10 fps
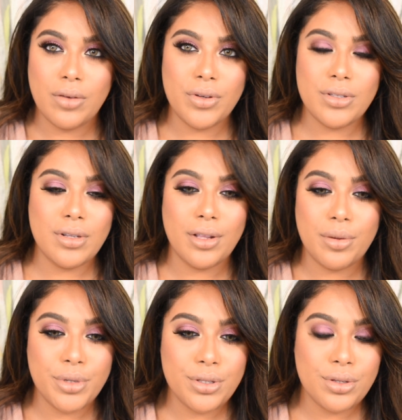Feels a
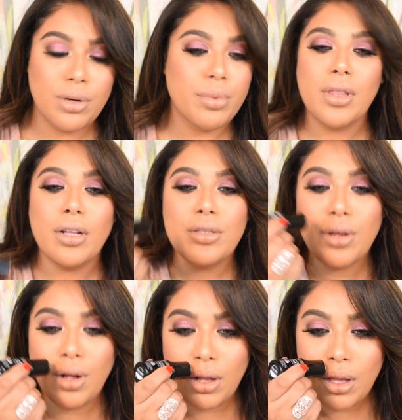little bit sore, but
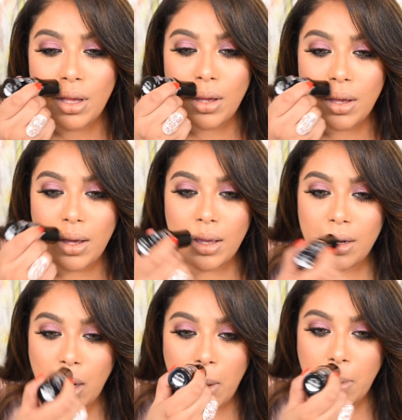that's all.
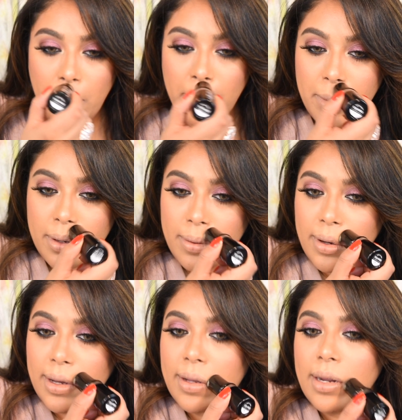And anyway, I'm gonna
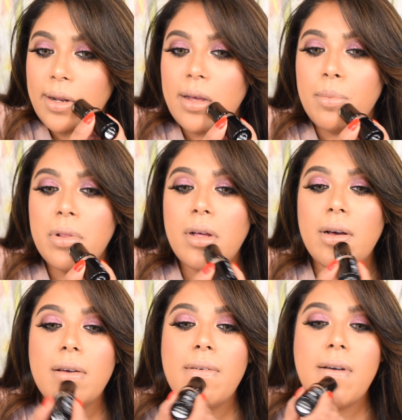go ahead and
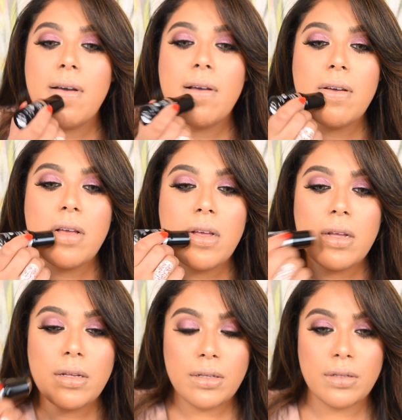apply
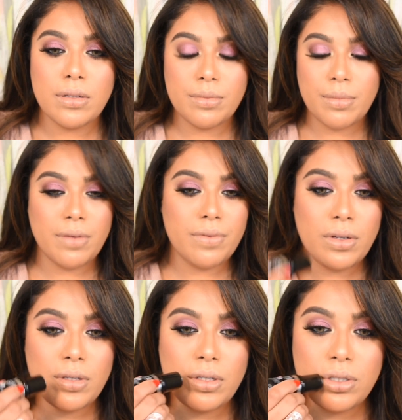my
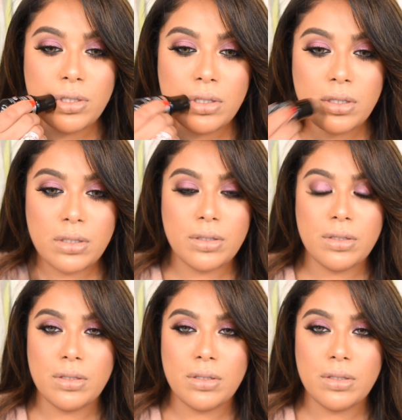foundation.